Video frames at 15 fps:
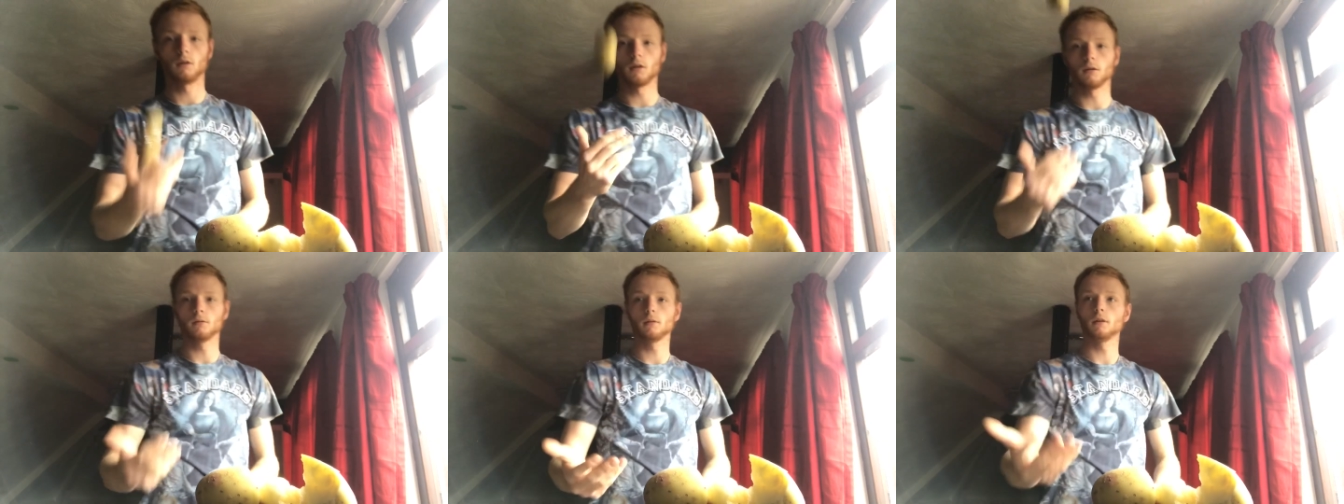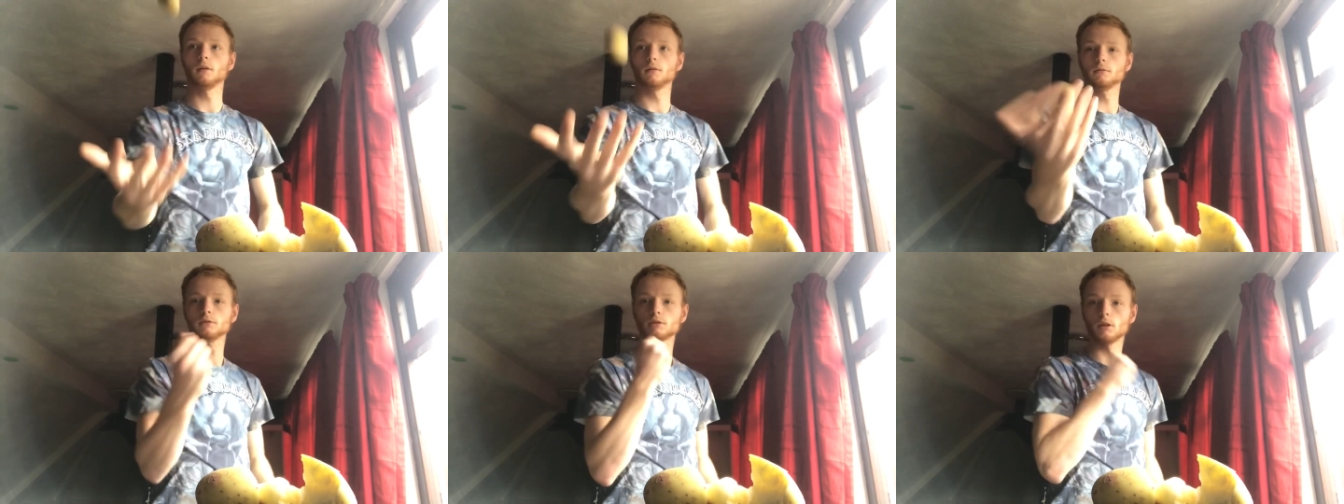Yo,
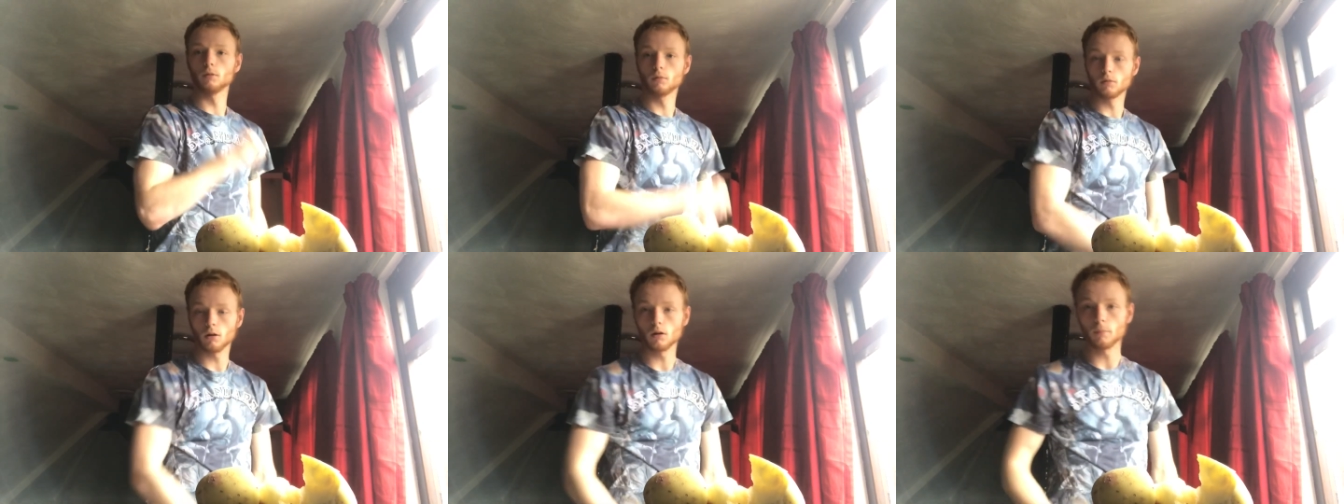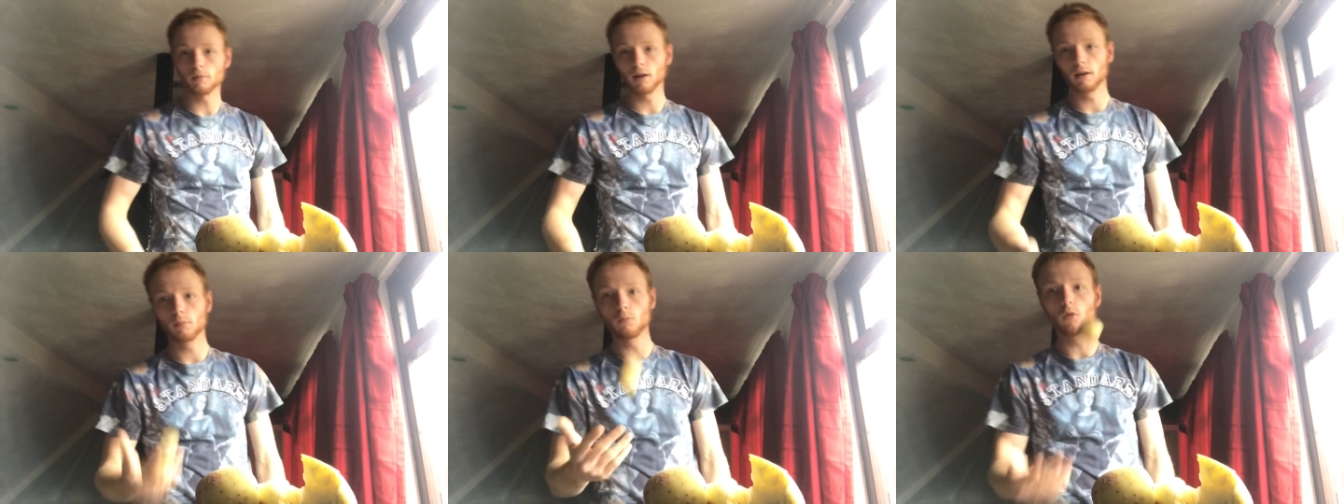yo. So, I've got
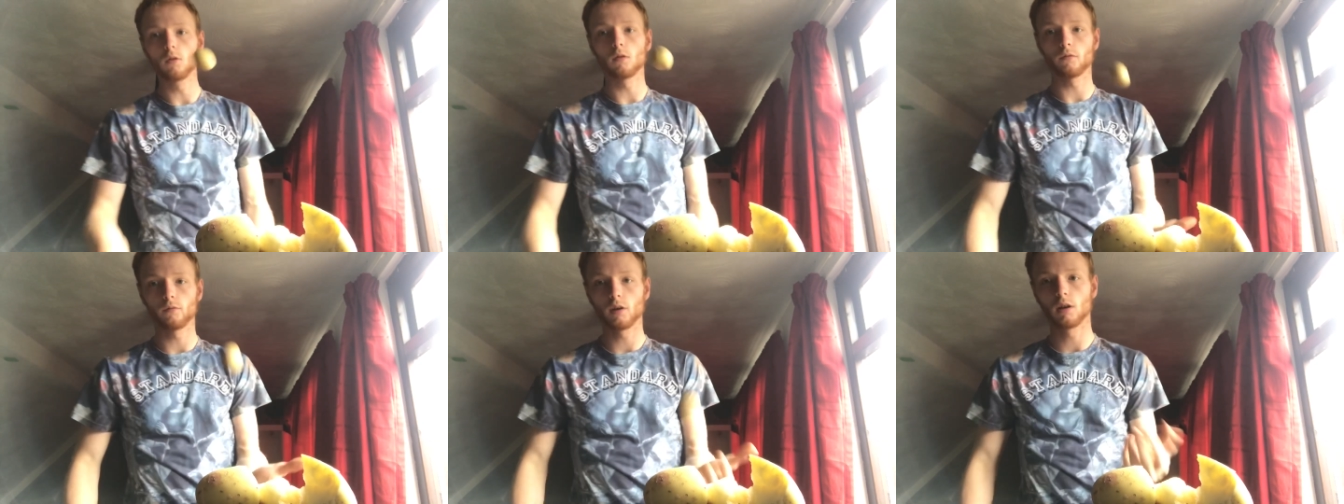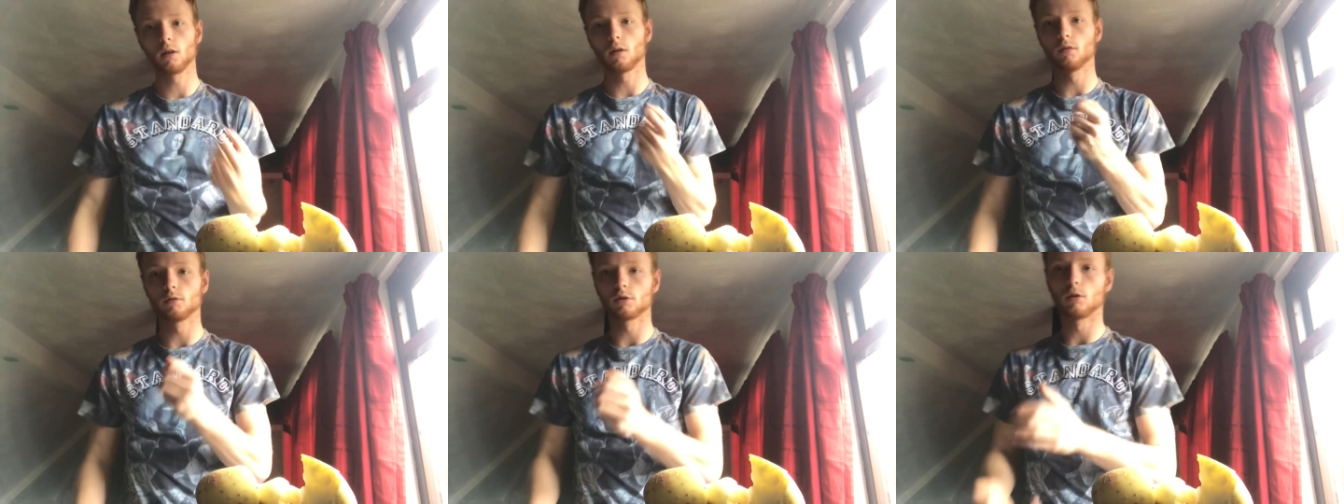plenty more
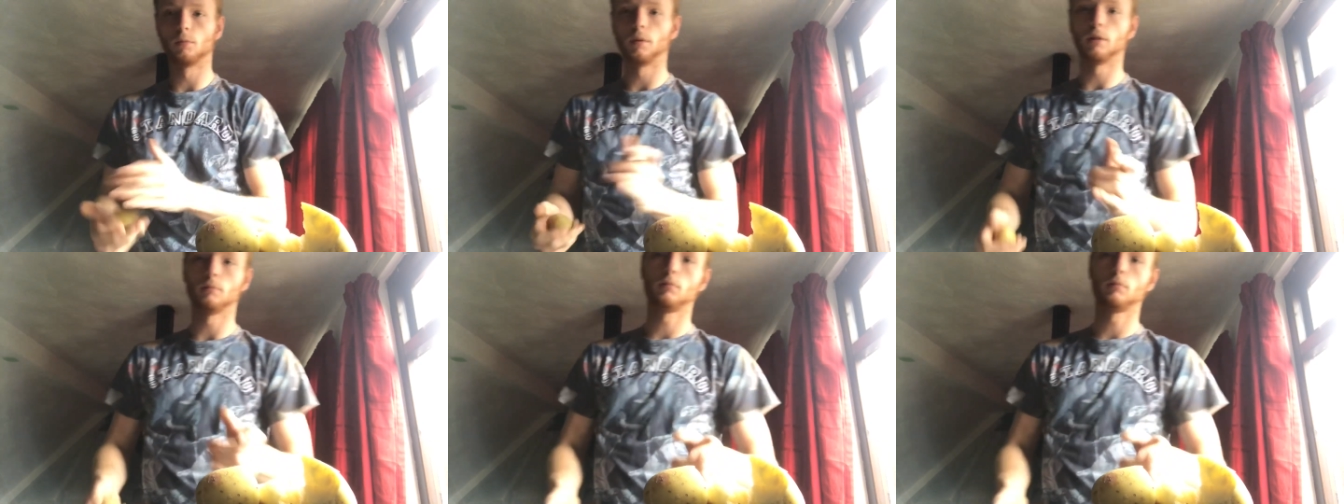videos coming.